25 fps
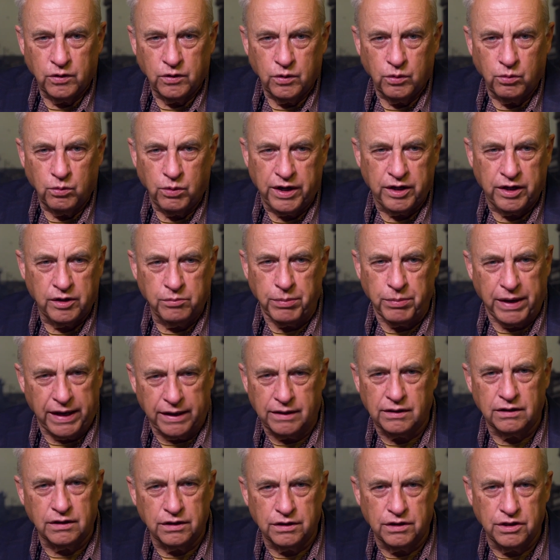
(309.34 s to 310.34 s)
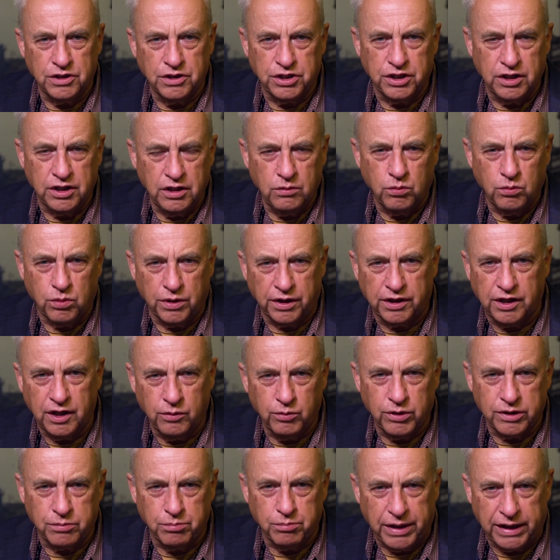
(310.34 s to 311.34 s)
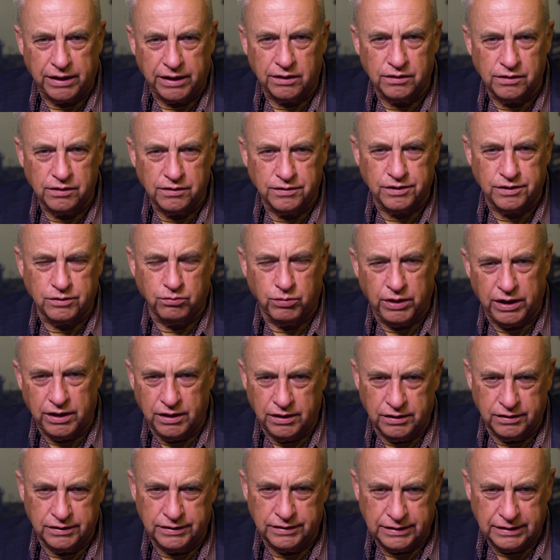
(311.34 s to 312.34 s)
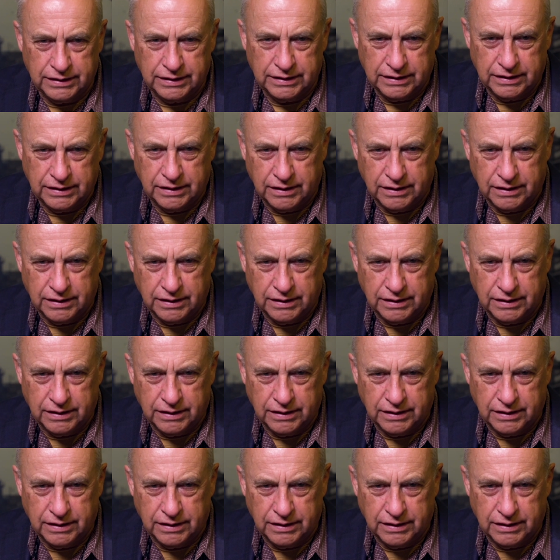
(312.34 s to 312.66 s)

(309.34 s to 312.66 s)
When metallurgy, working with metals, when